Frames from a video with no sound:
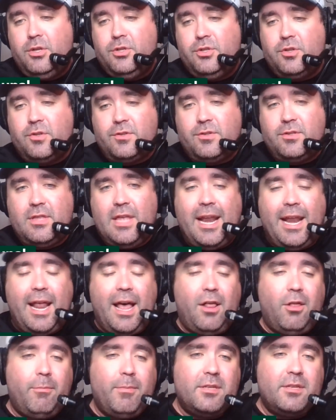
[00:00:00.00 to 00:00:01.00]
just that
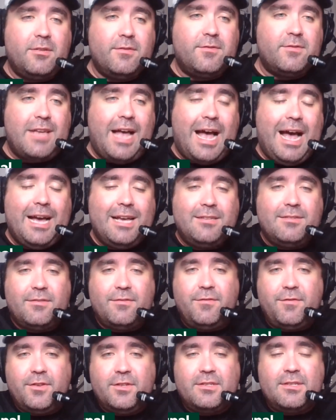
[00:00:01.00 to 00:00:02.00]
element of size
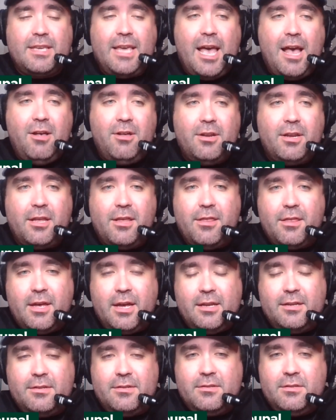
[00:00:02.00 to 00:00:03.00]
and physicality
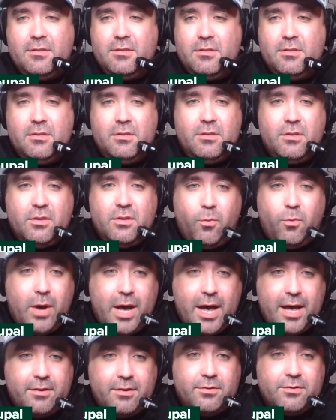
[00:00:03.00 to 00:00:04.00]
that the
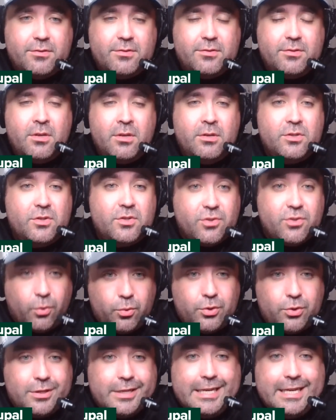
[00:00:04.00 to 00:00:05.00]
Wilds
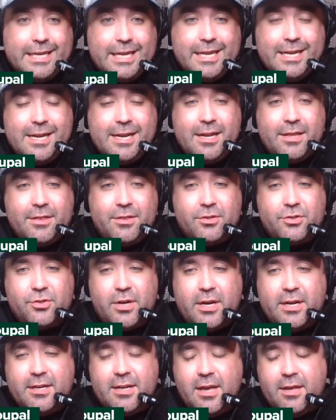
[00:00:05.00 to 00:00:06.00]
sorely needed at the
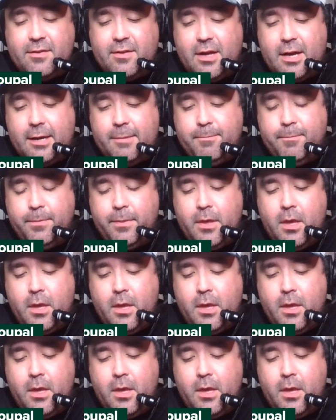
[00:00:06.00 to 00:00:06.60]
trade deadline.